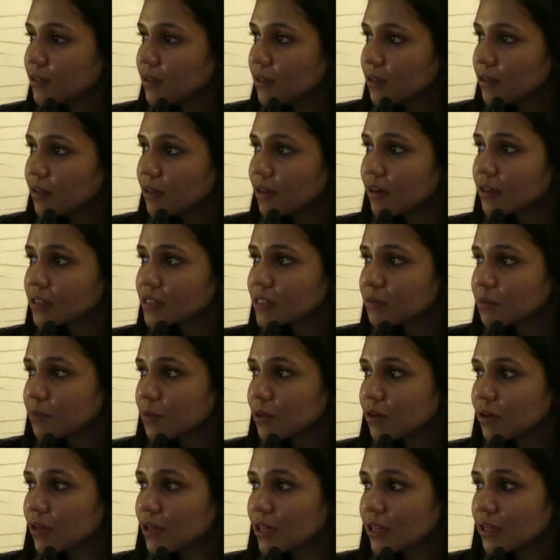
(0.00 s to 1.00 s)
There are some
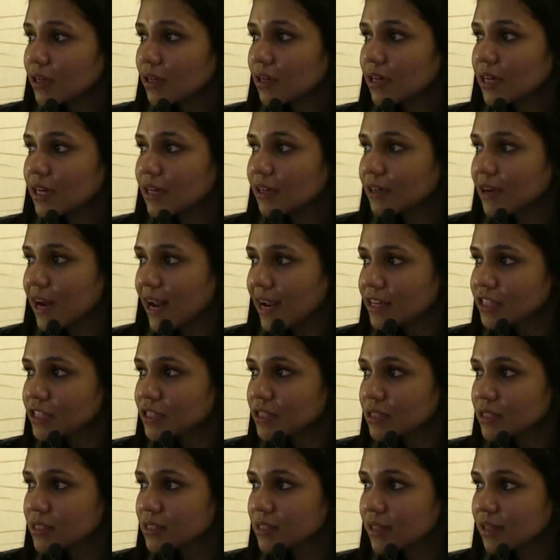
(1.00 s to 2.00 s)
critical
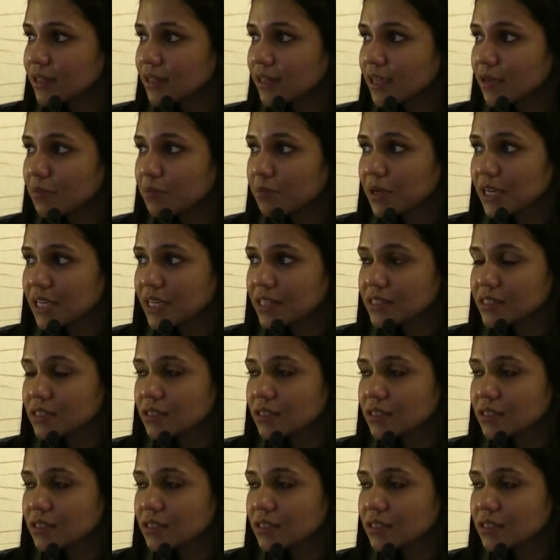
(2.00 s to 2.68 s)
interactions that take place